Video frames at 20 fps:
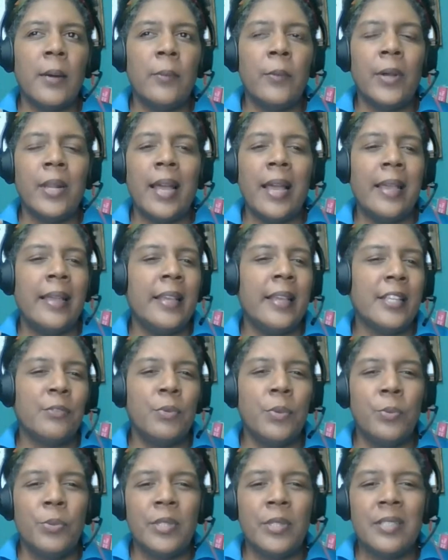Well, I
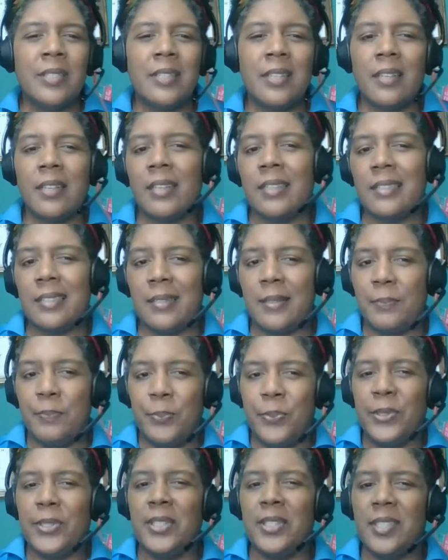guess we wouldn't
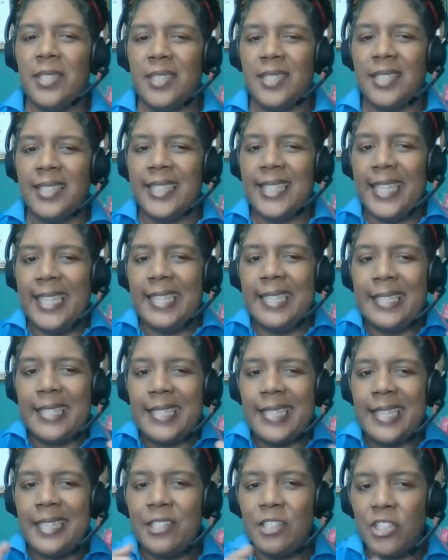put it under
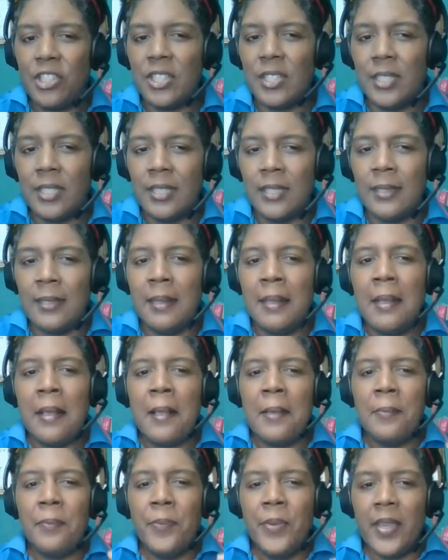intentional
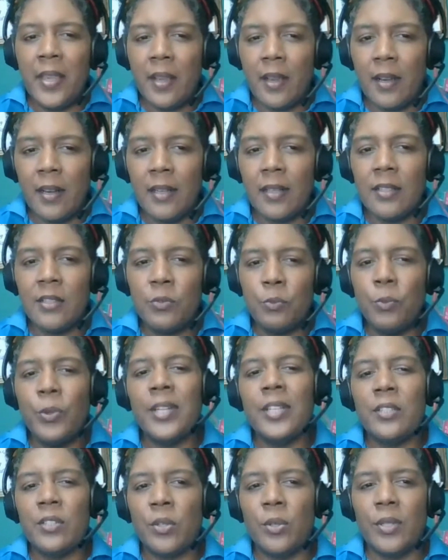because
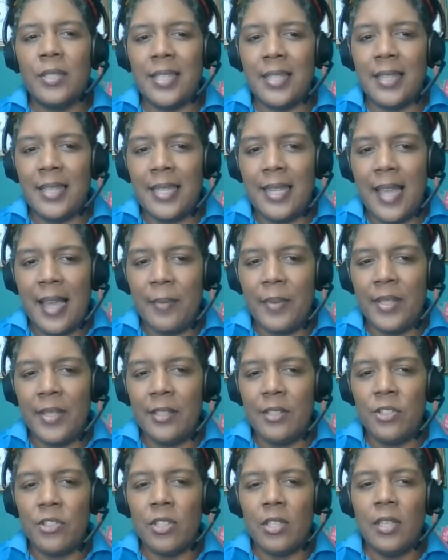what is causing the
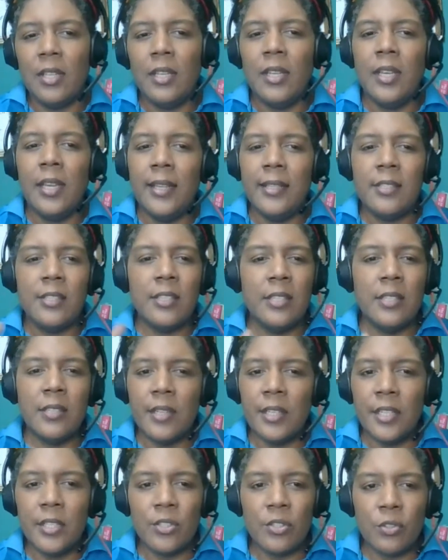damage? It's
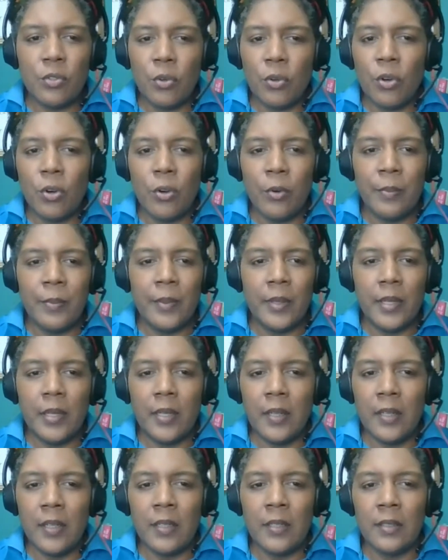either a storm,
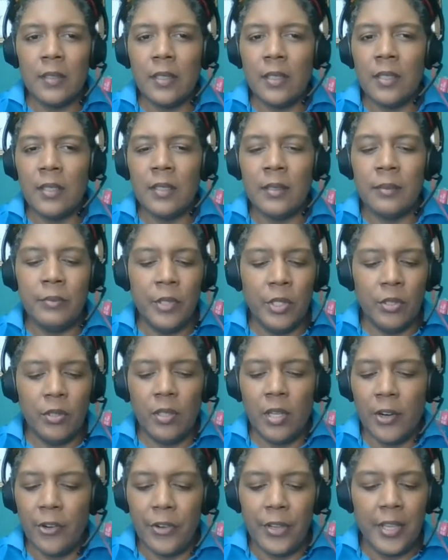
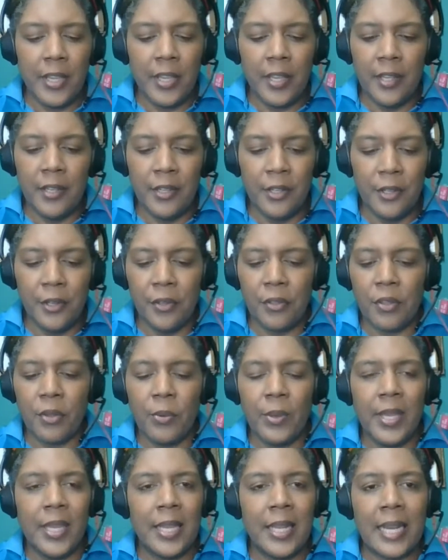hurricane,
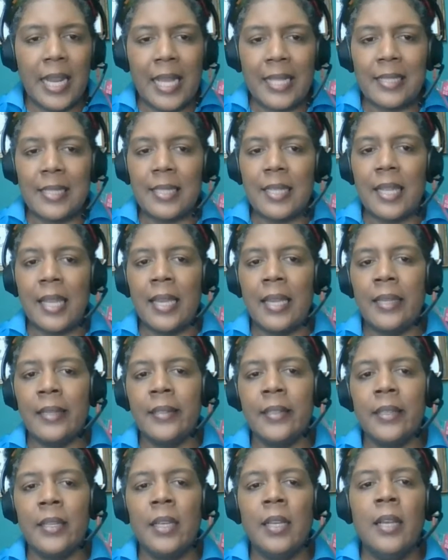earthquake,
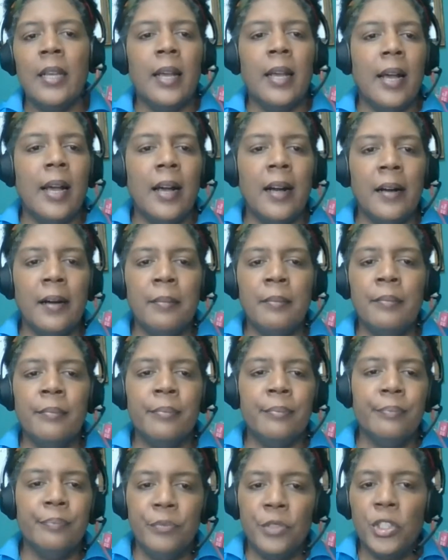landslide,
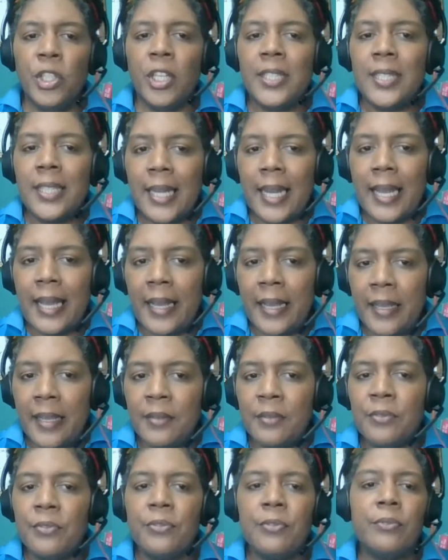not
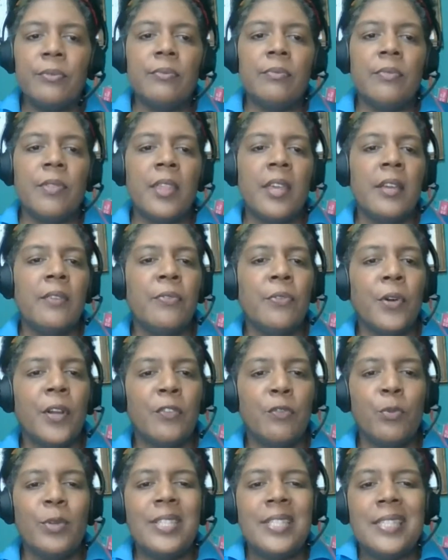alive. Therefore,
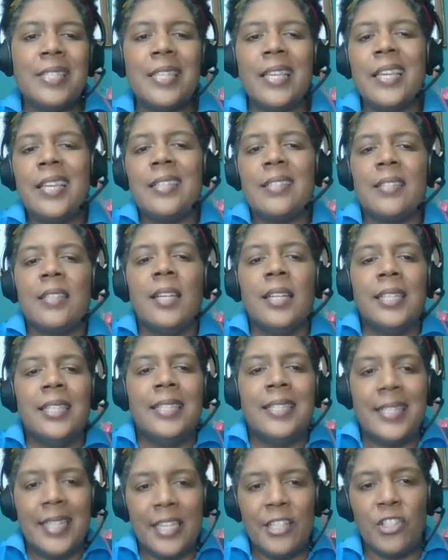if we say it's done
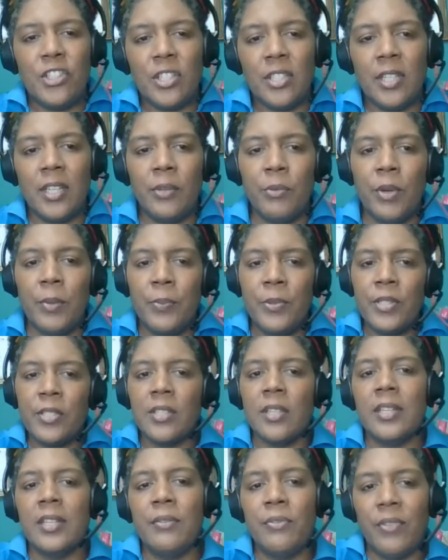intentionally, we're
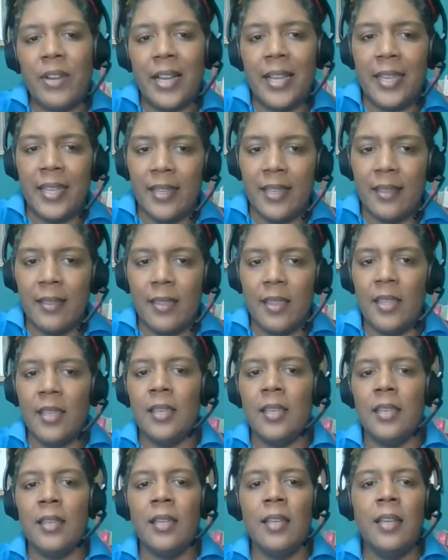personifying
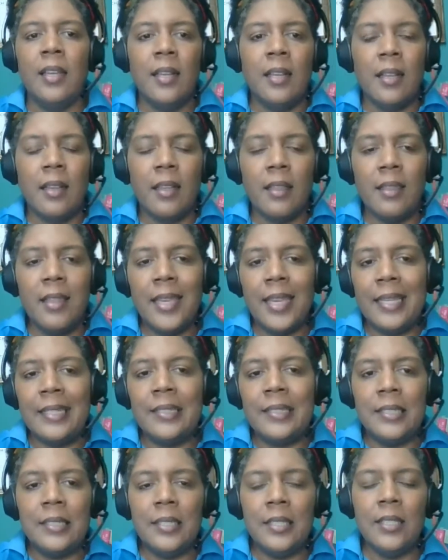the
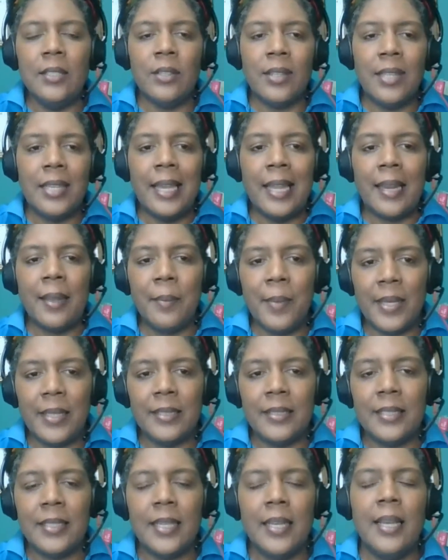entity or the
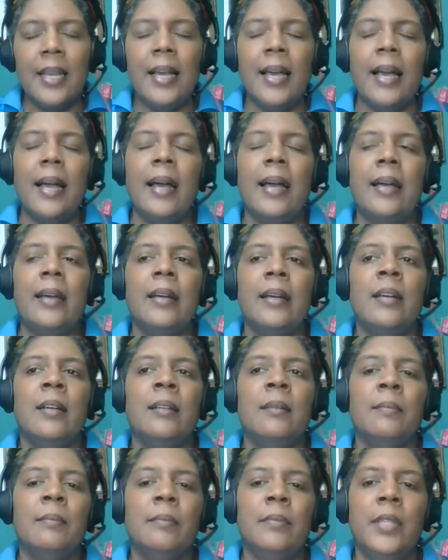element.
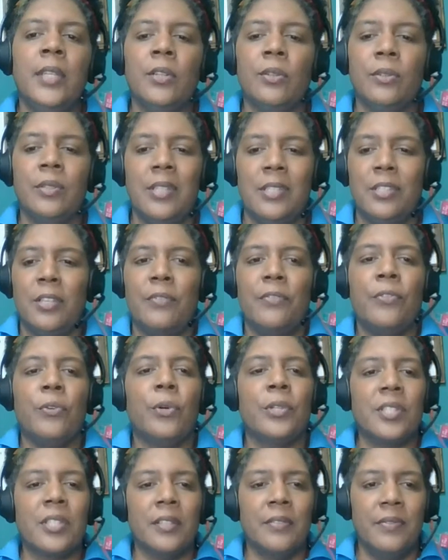It's a
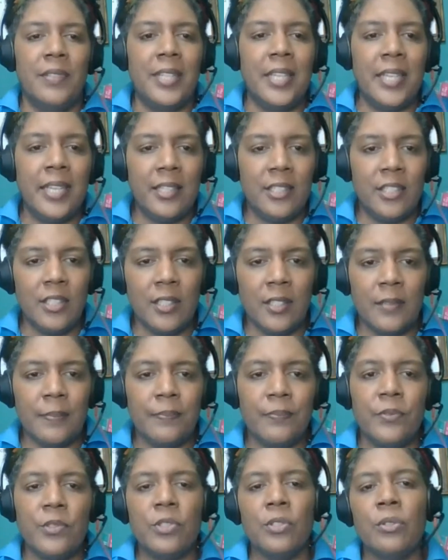force of nature.
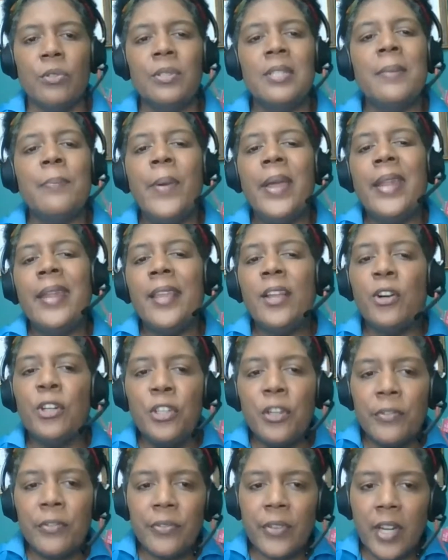So depending
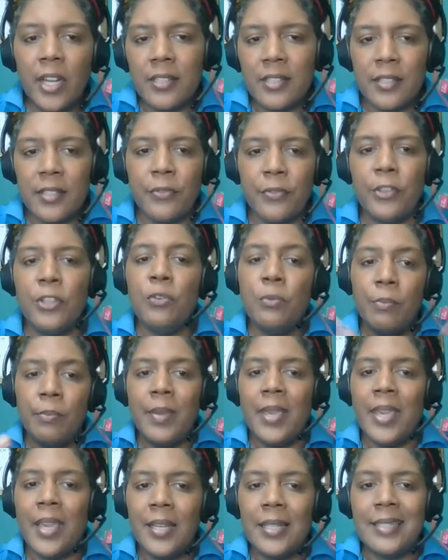on your philosophy, you
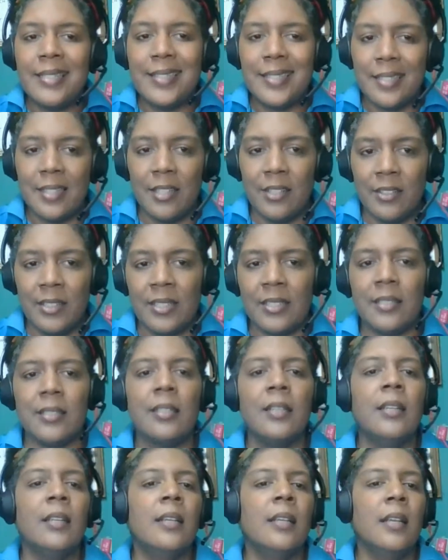may consider
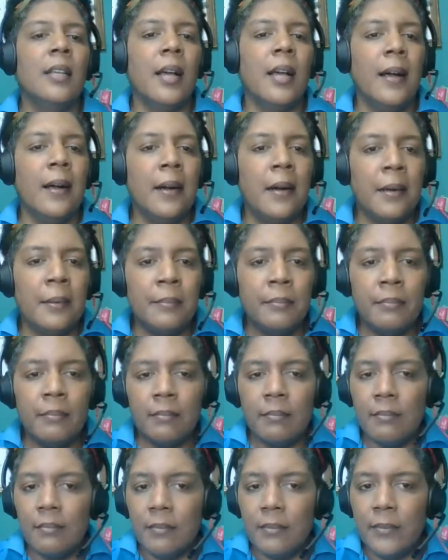it,
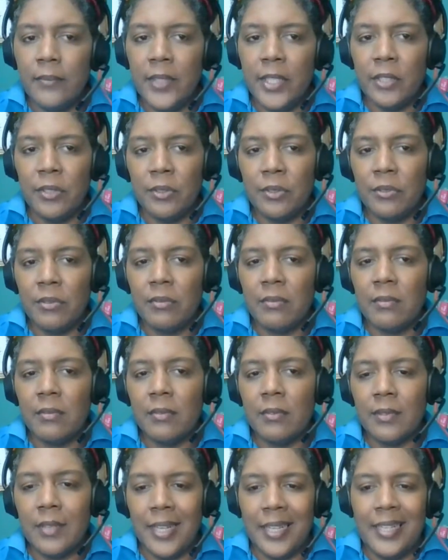um, you know,
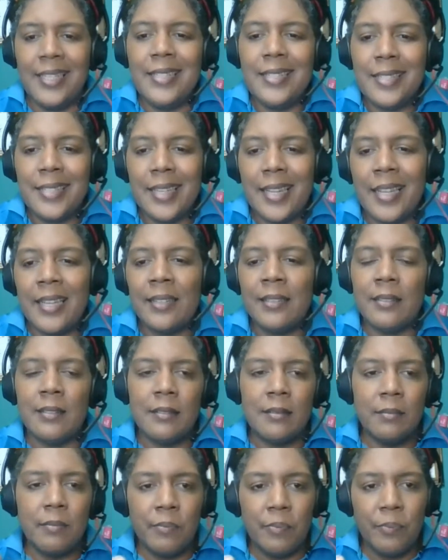an incident.
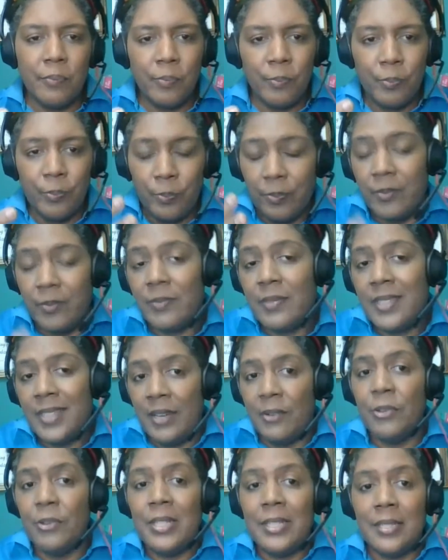
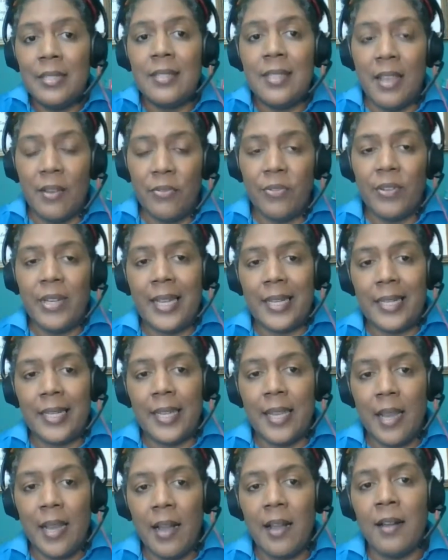There is
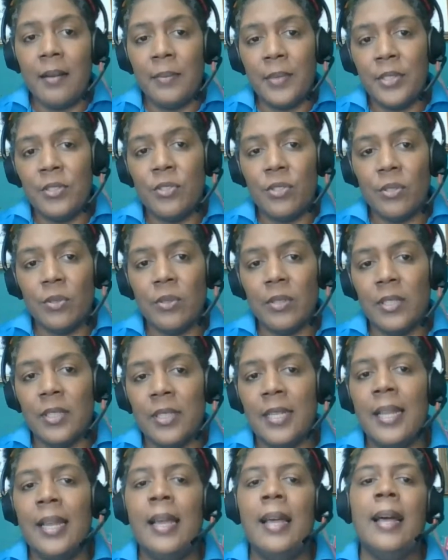definitely harm and so
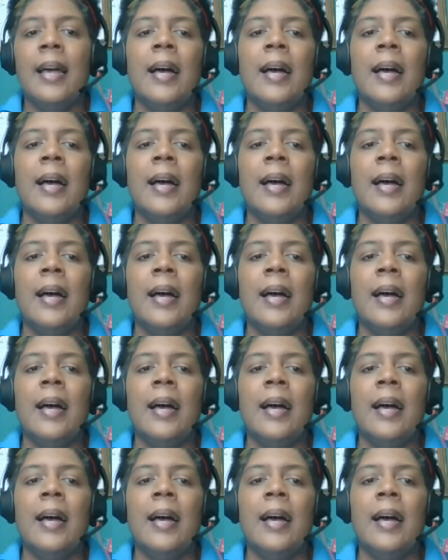on.